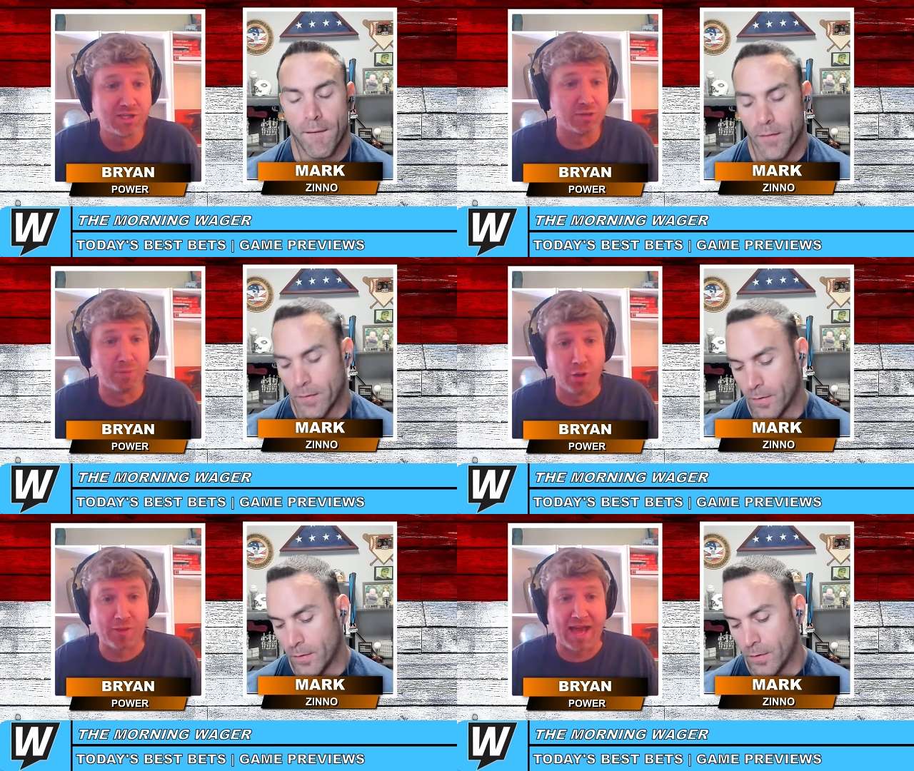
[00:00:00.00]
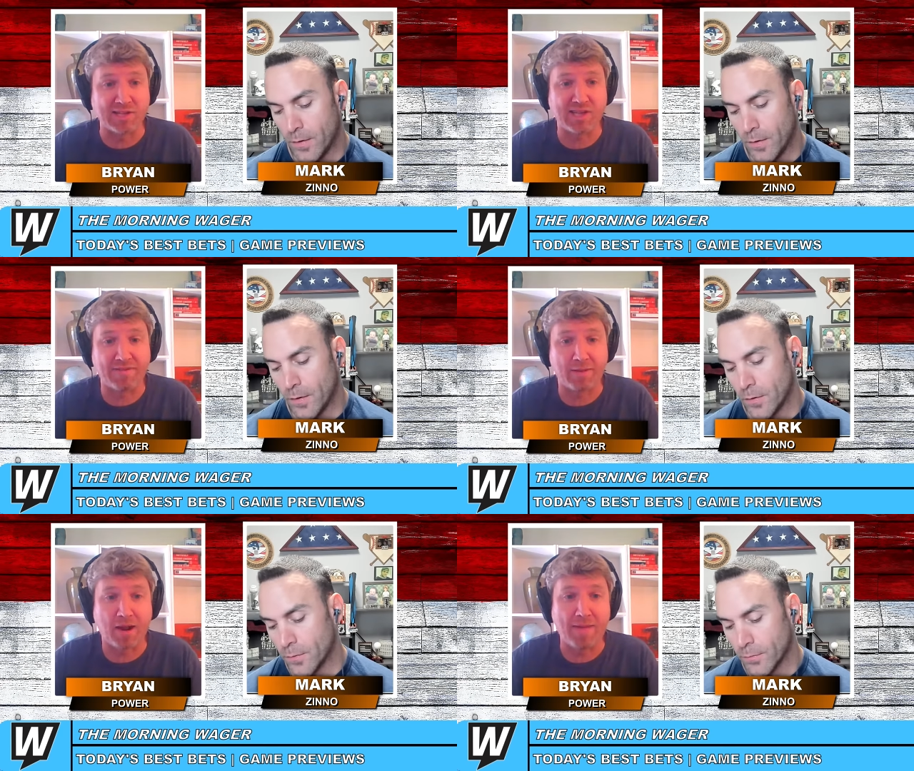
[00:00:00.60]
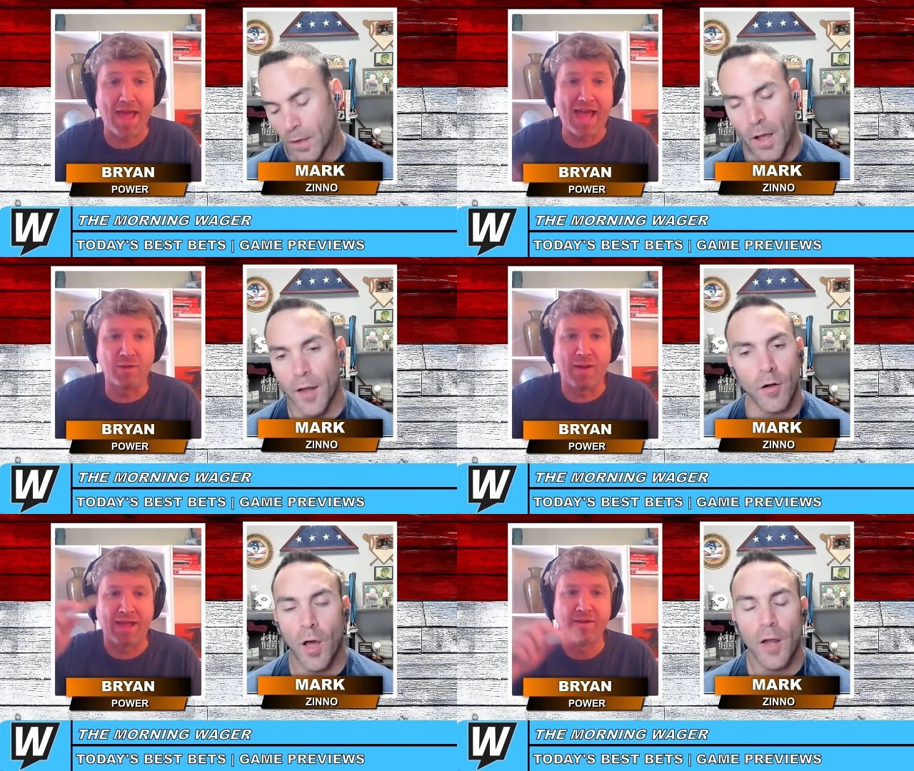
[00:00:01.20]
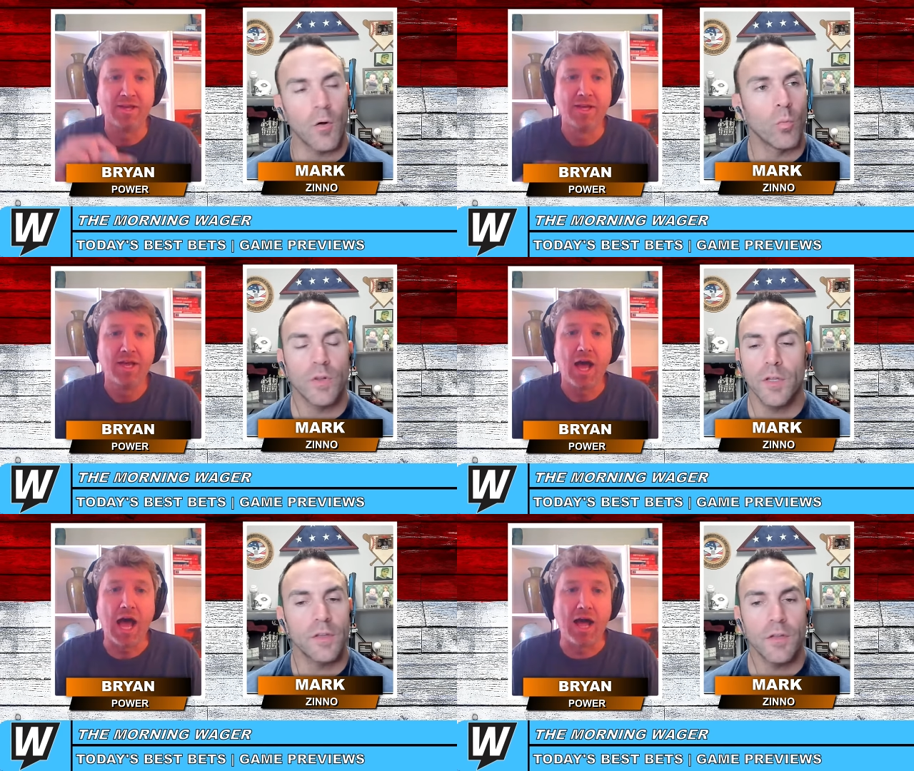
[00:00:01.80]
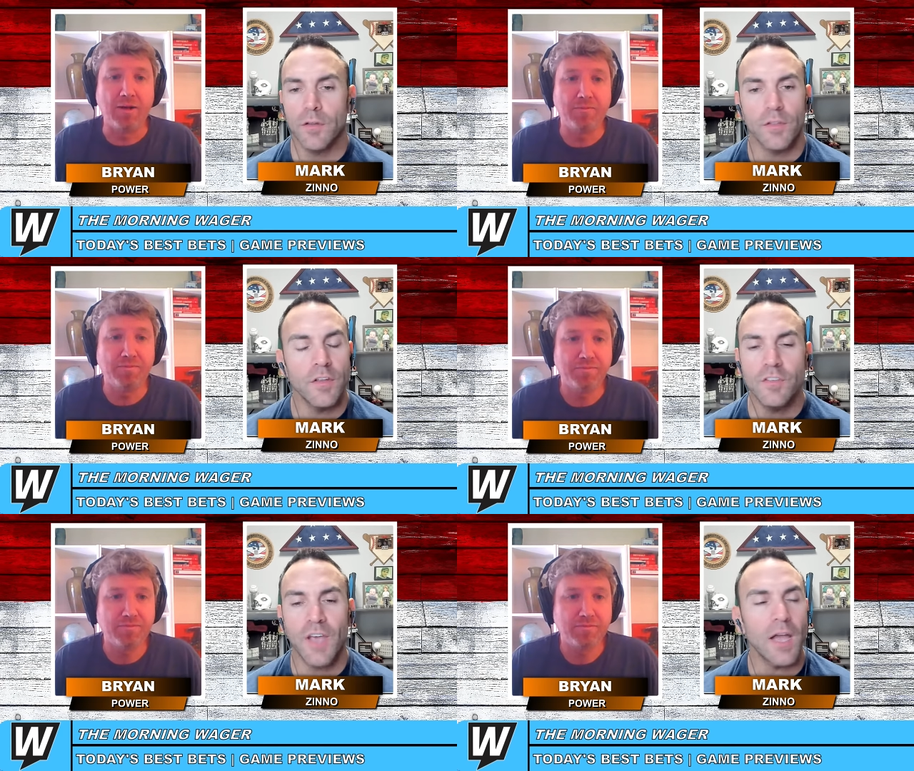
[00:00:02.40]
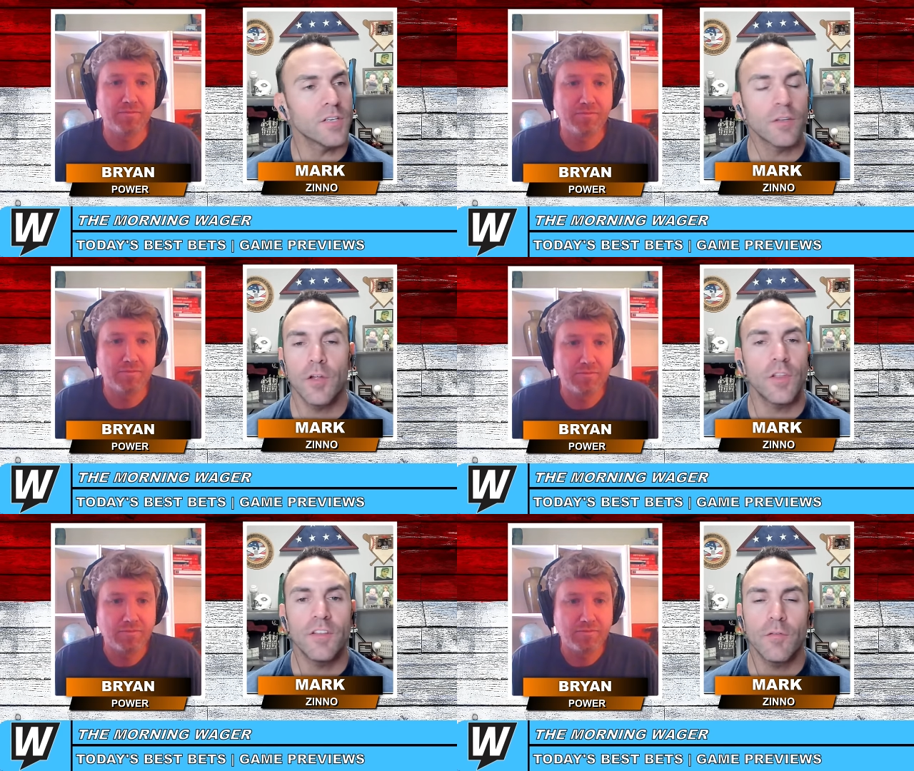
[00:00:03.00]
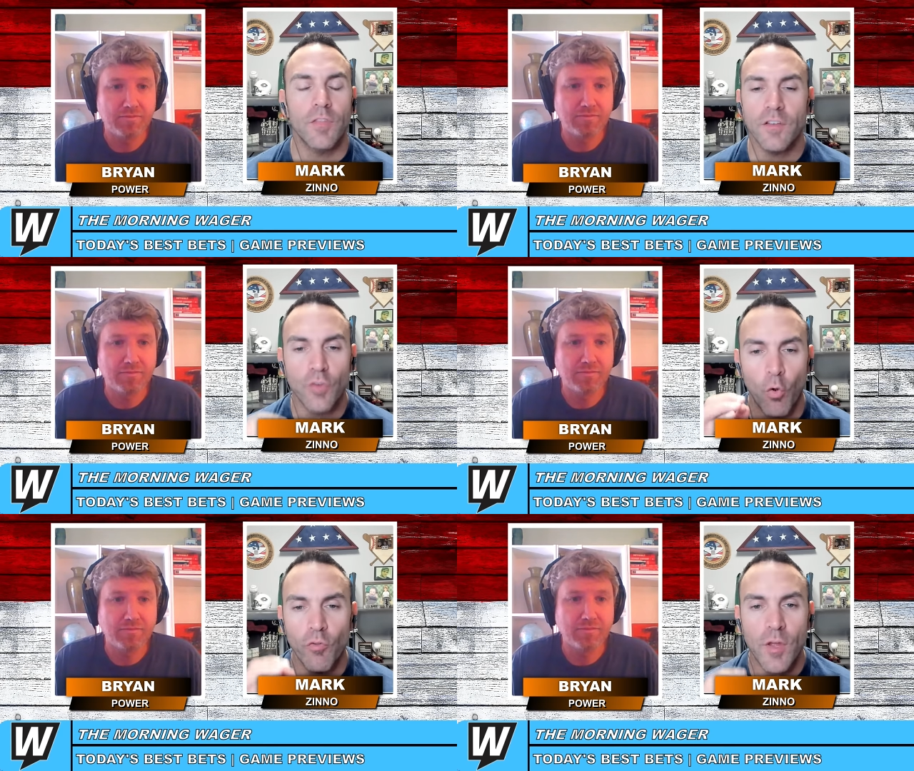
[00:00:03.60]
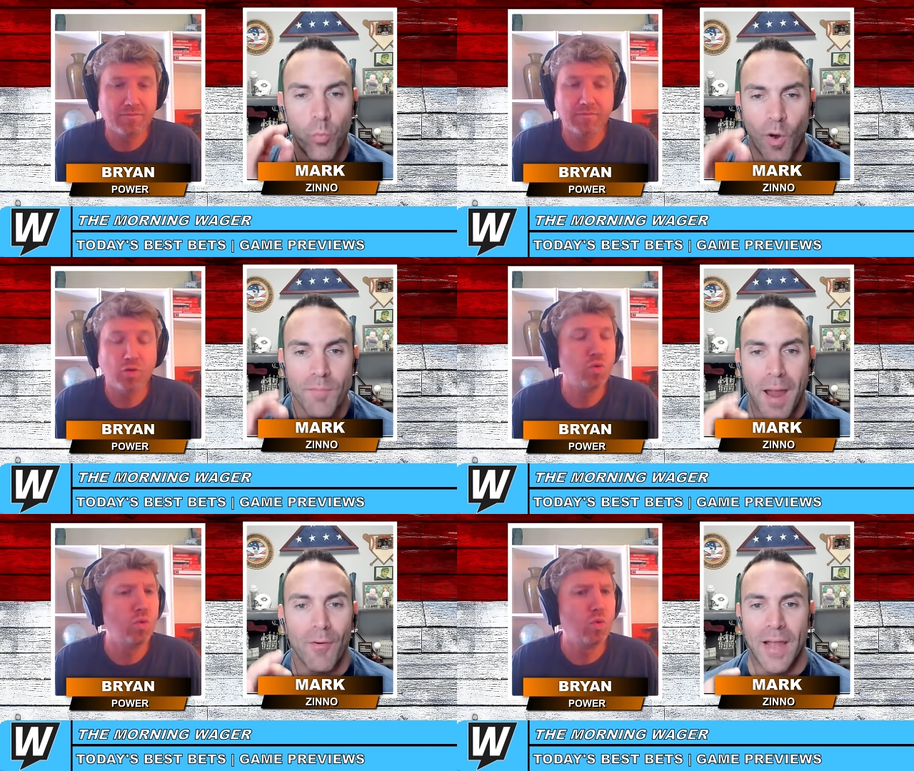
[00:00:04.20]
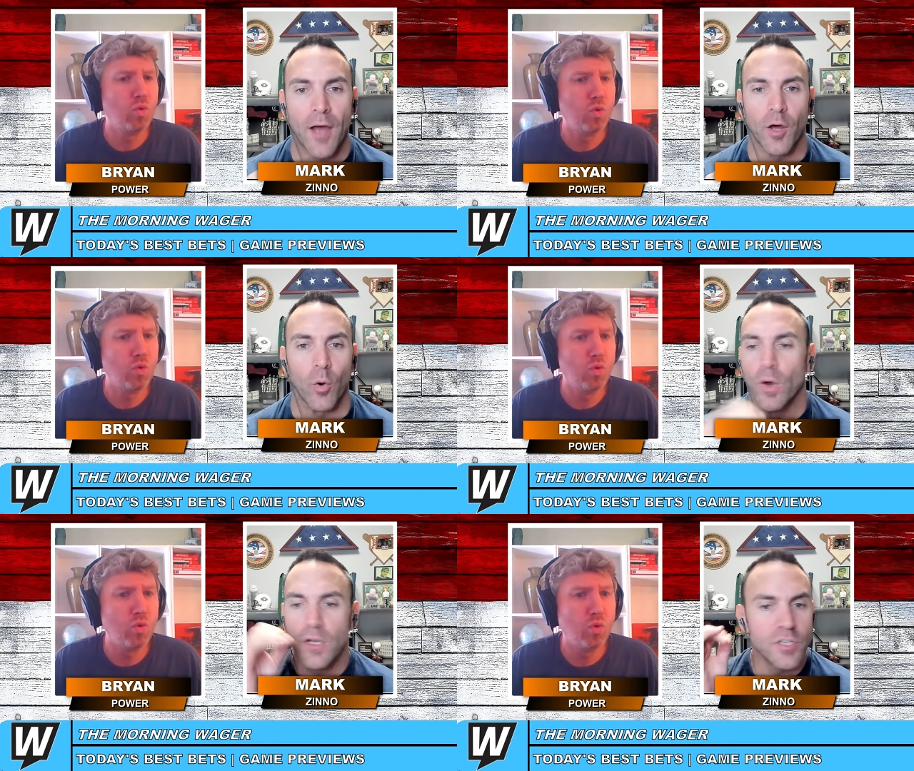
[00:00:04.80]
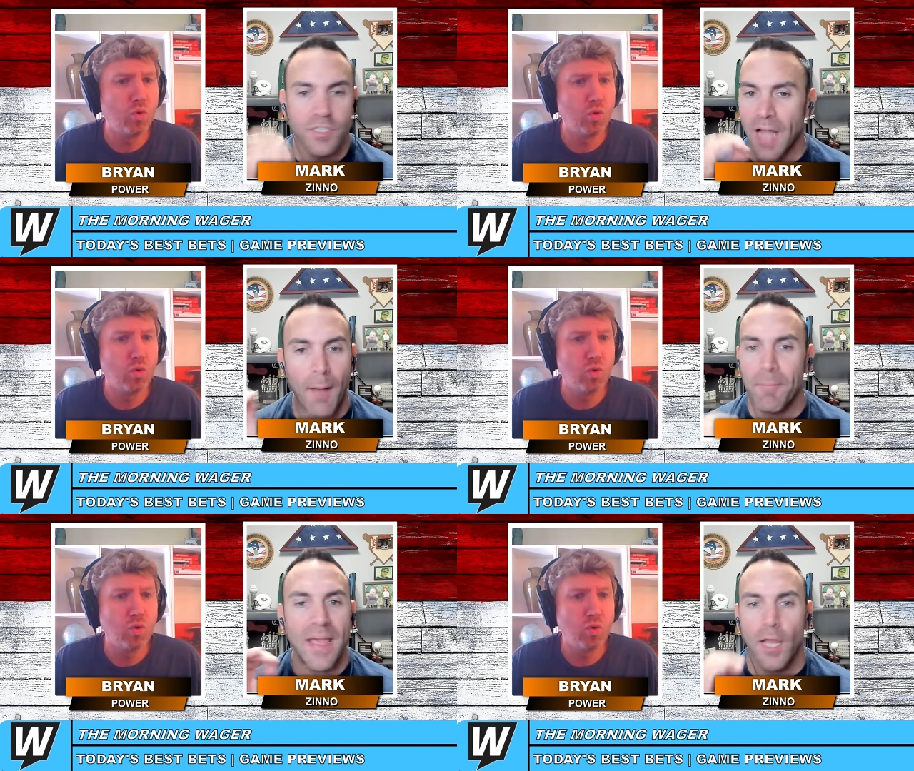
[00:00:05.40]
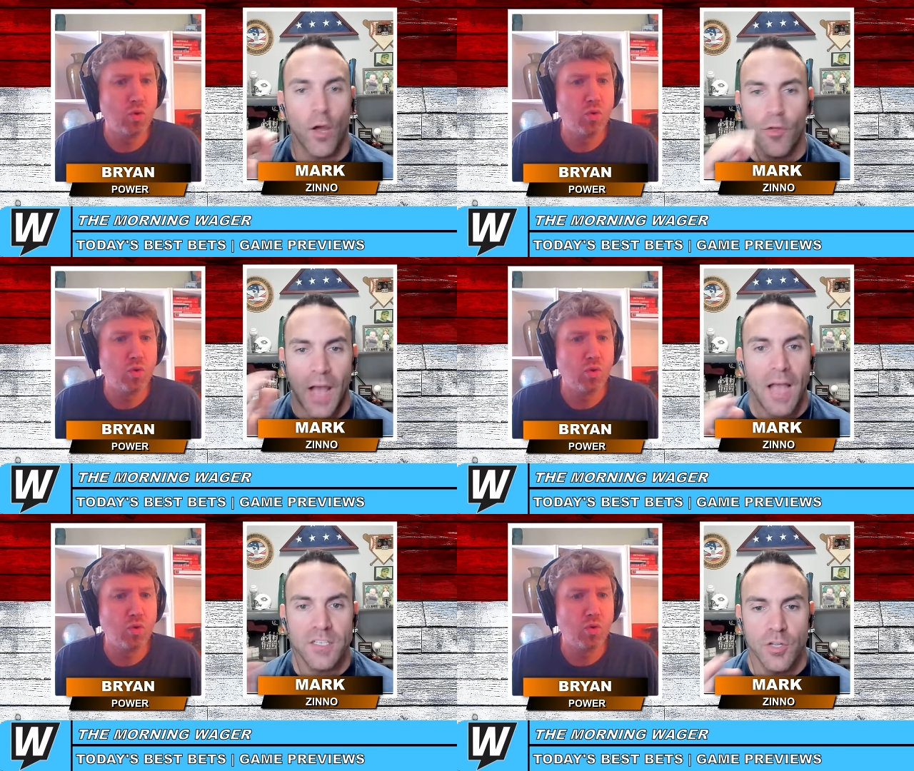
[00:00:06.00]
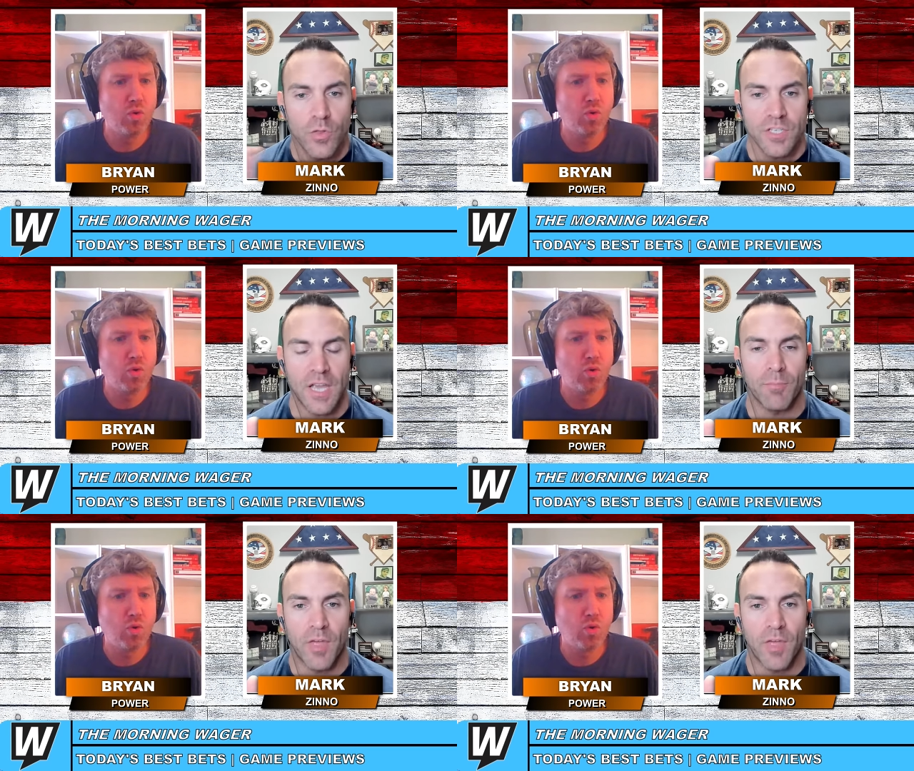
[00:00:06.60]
Speaker 1: too. Both guys have that problem.
Speaker 2: Anyway. These guys, there's only one Mariano. Stop making other guys do the same